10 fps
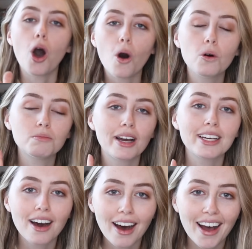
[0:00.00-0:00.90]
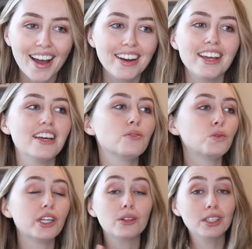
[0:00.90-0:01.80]
Oh my god, it
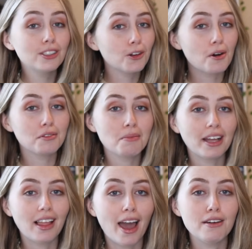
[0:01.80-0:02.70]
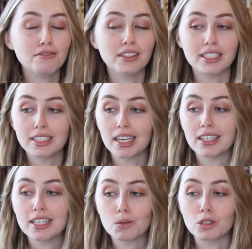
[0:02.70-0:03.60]
literally took over my life. The
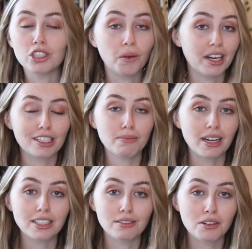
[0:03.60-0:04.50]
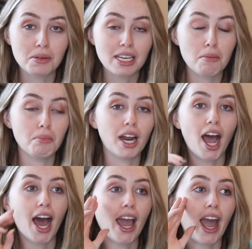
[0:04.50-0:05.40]
series was so unexpected for me, but
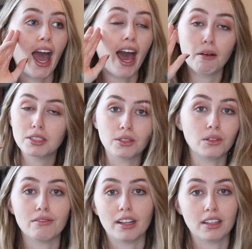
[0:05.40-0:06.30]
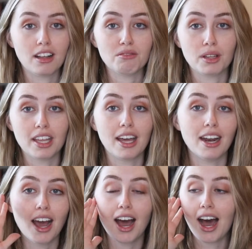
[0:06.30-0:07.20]
I absolutely fell in love with
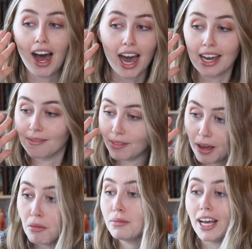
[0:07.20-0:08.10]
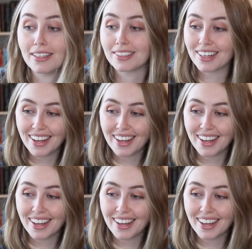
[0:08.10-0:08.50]
it I am obsessed.